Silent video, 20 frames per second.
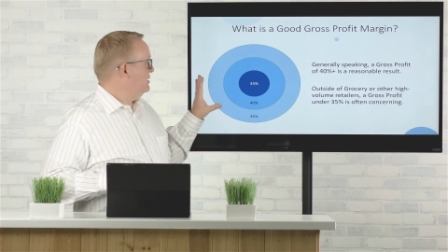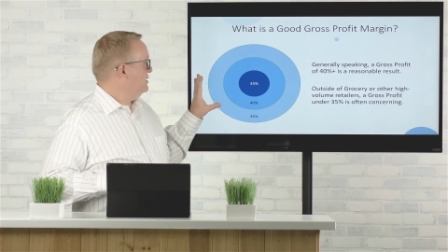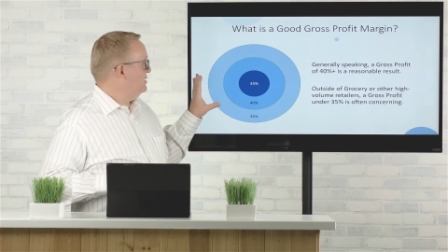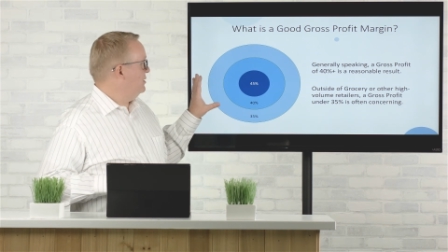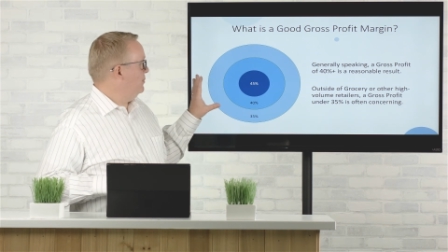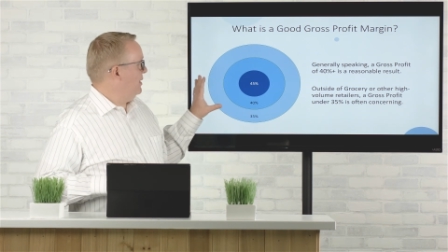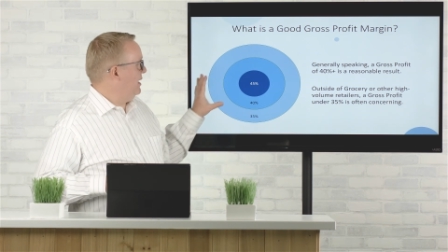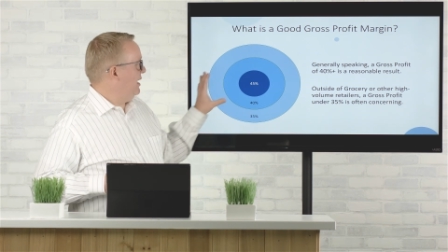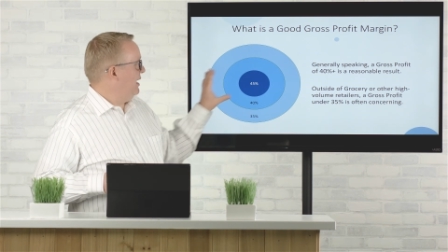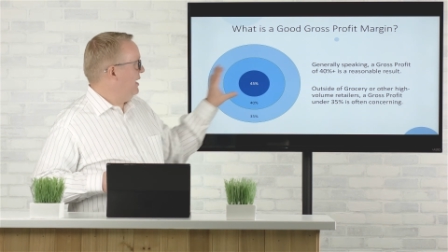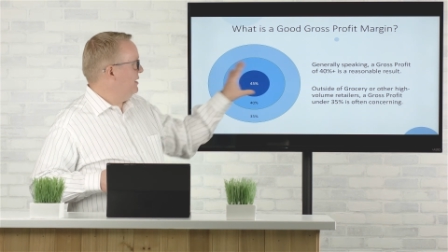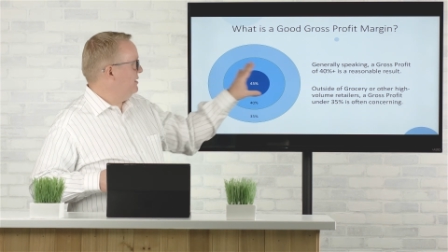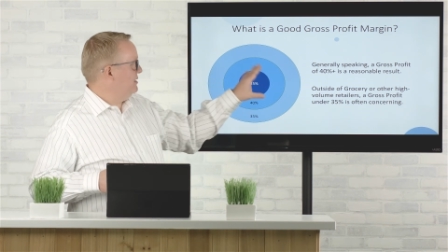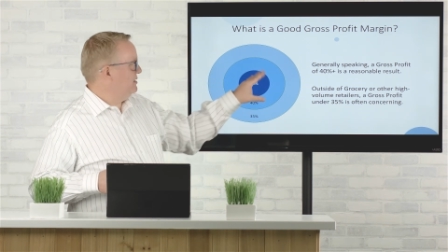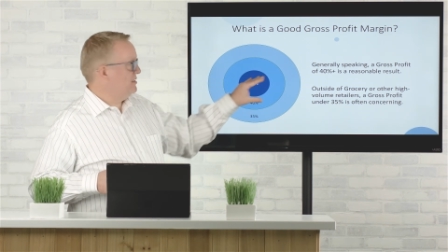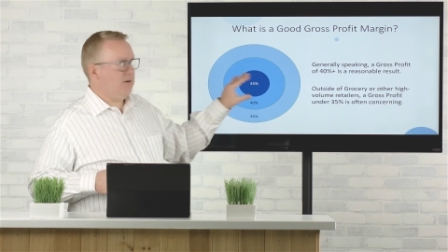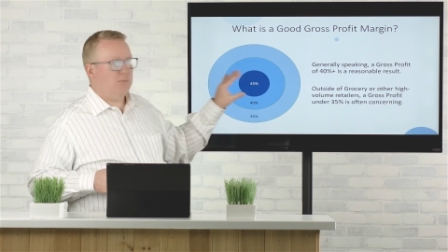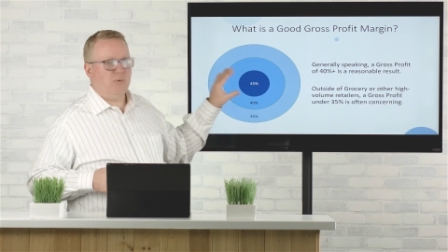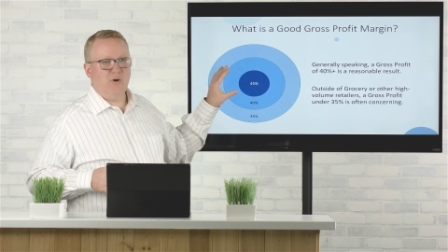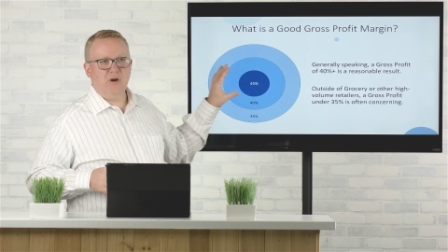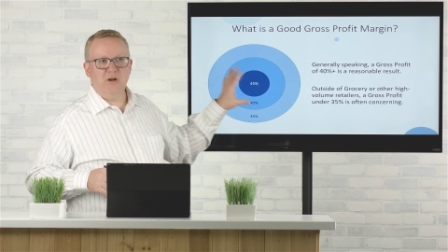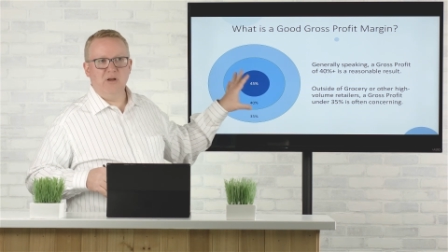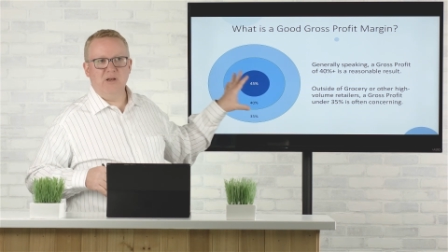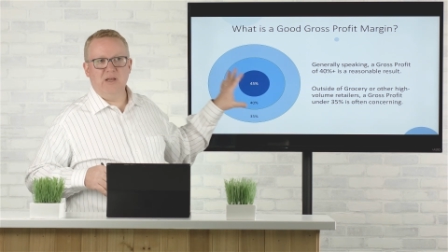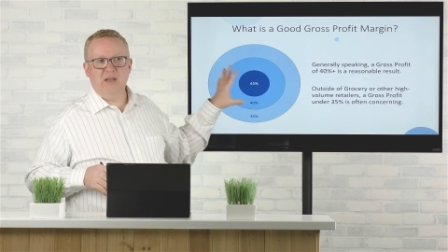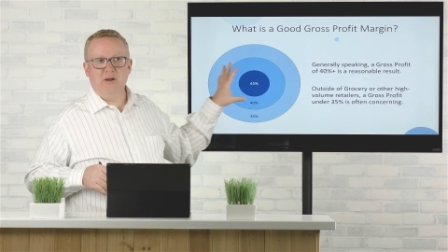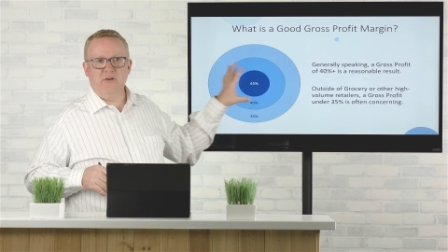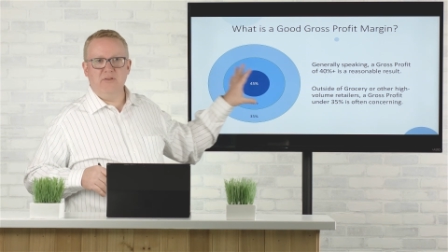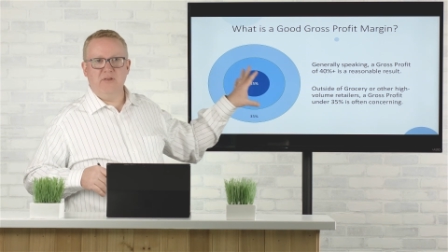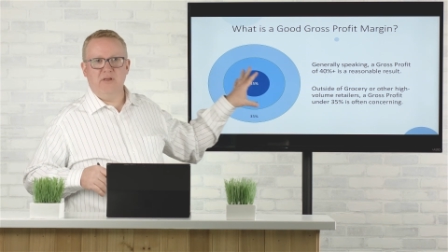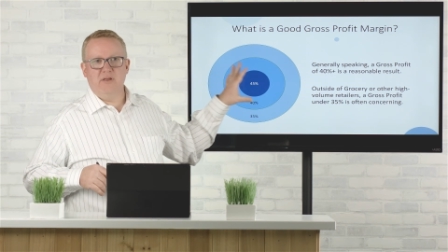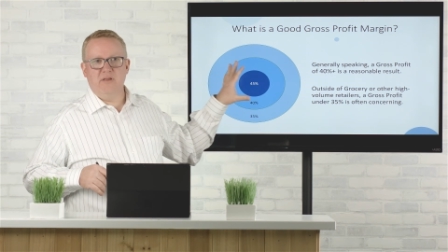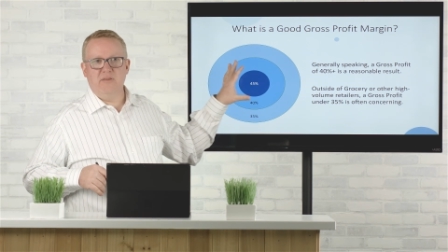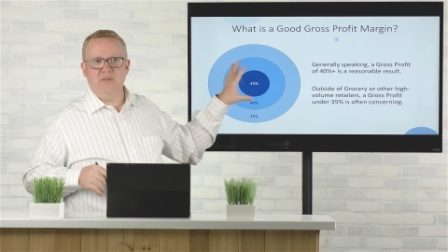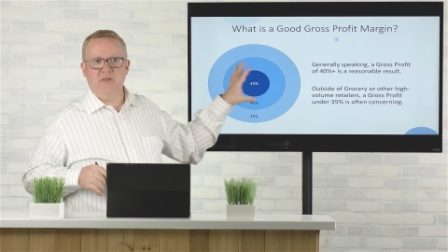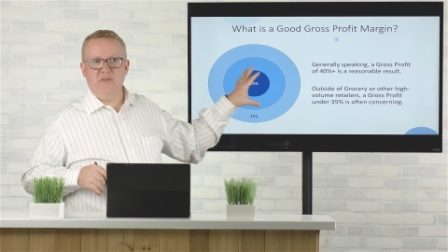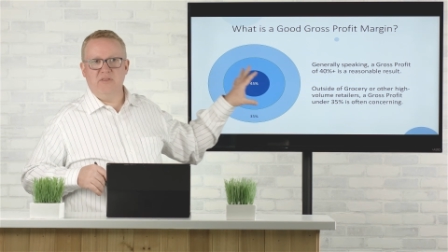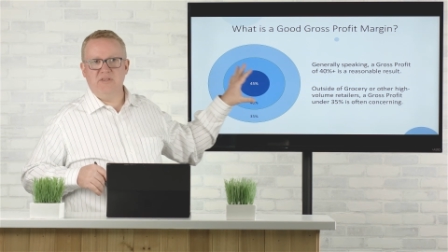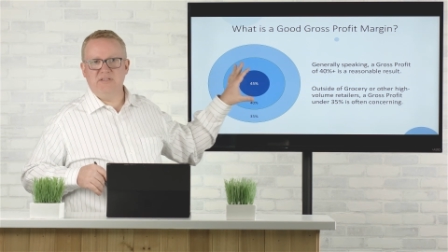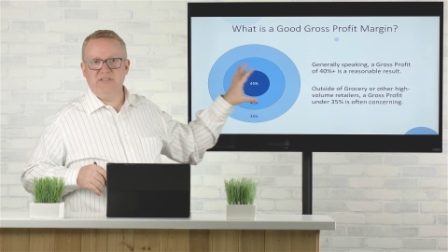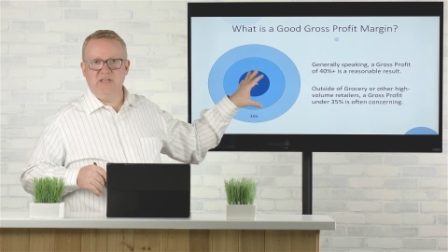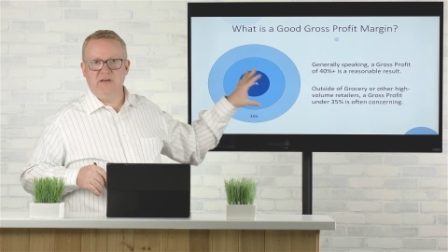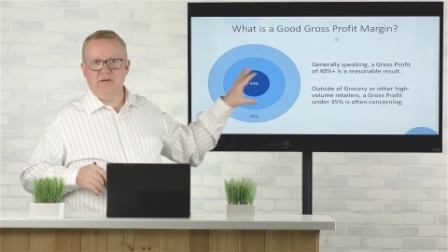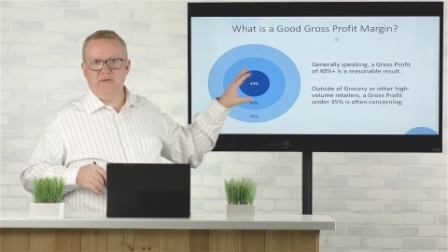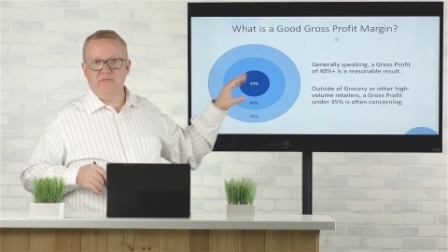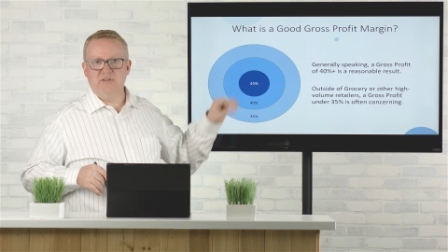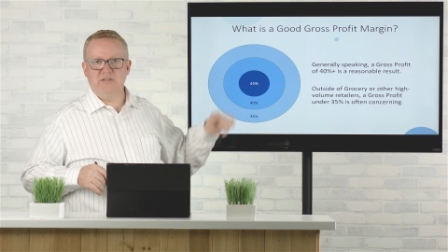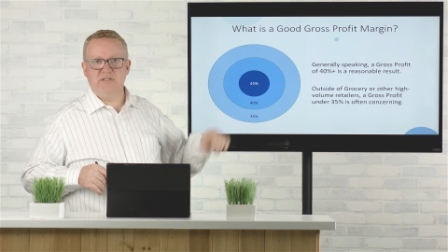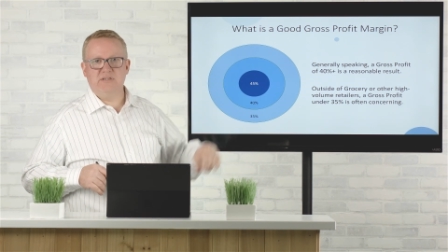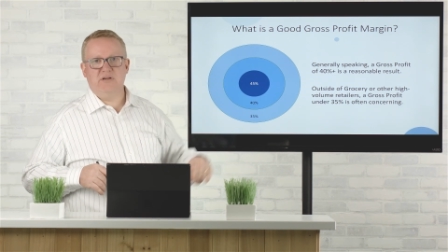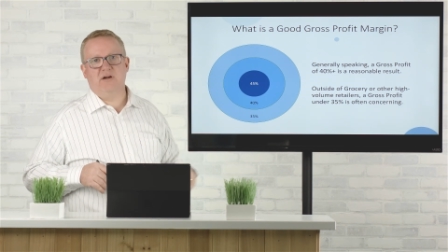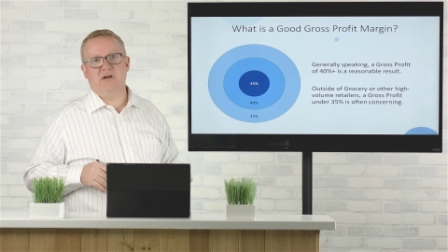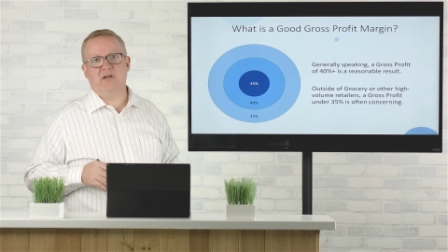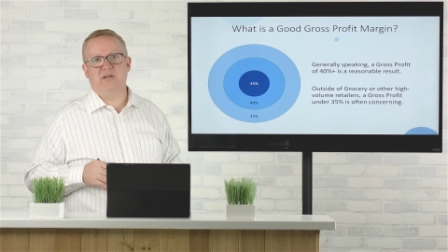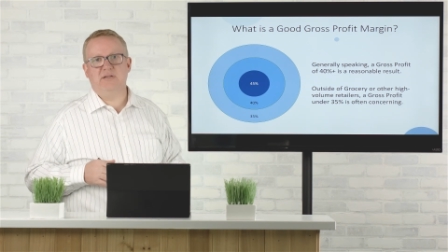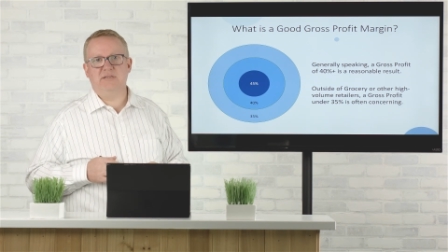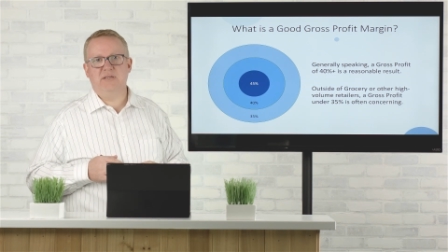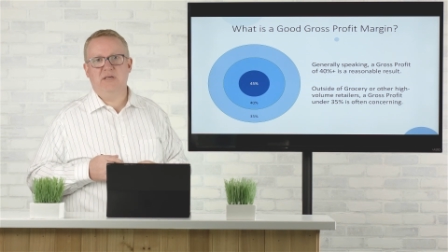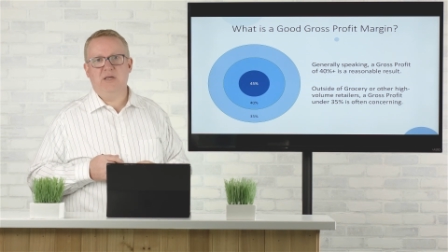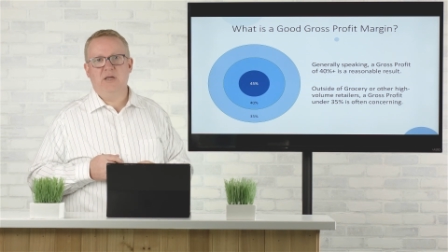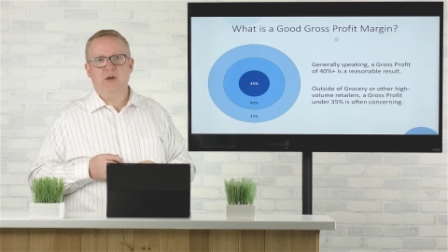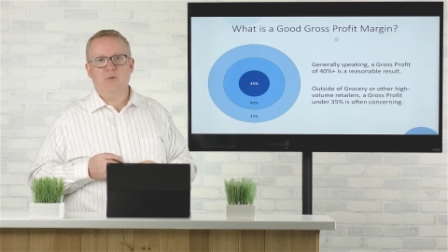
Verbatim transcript: to be hitting somewhere near the center of this target.